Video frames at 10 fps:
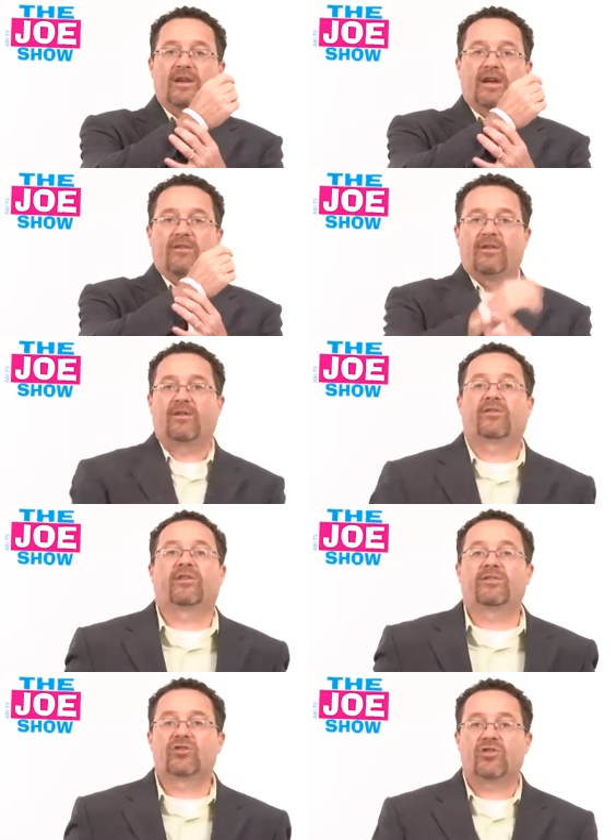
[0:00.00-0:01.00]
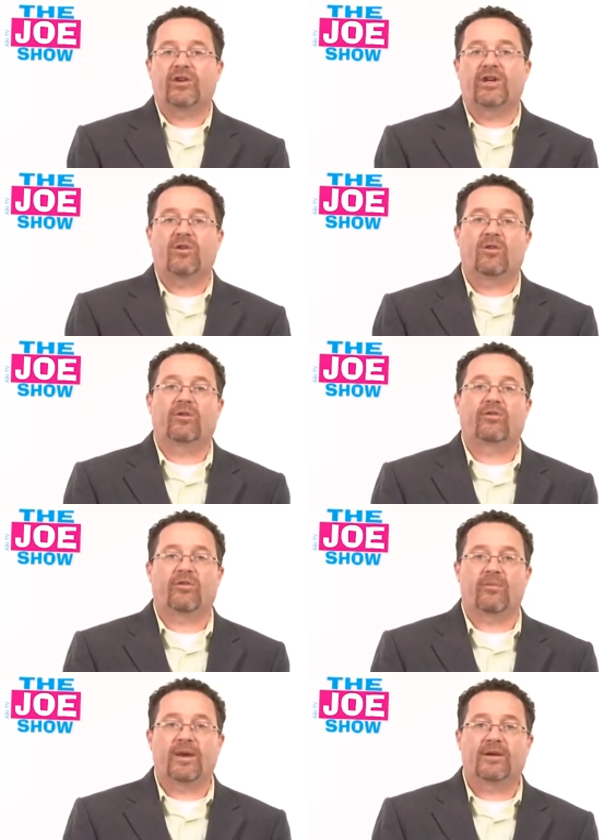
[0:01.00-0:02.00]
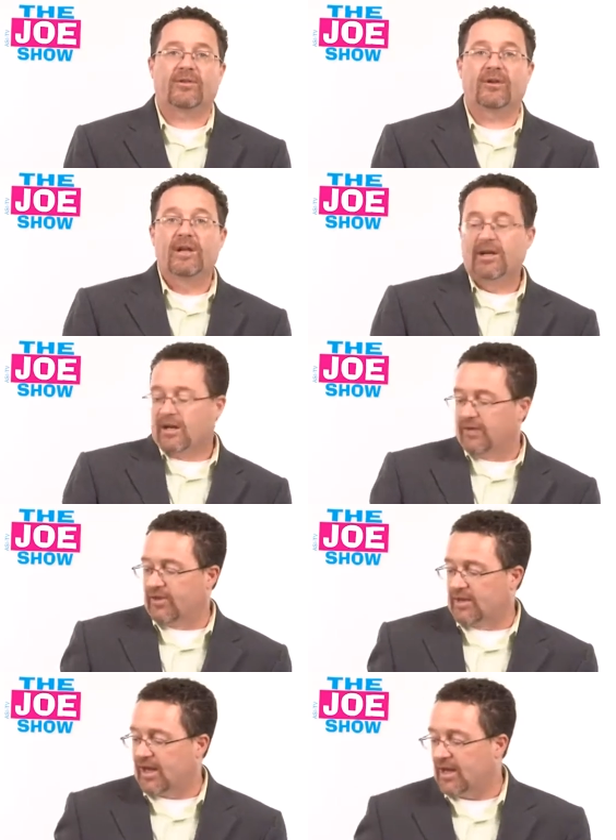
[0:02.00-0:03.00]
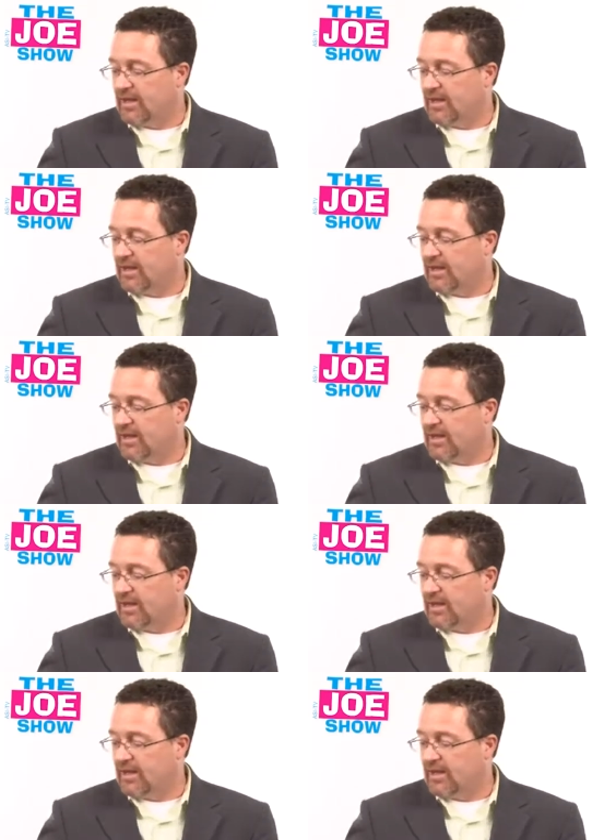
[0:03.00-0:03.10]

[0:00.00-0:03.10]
have enough sunscreen on for the remainder of the day.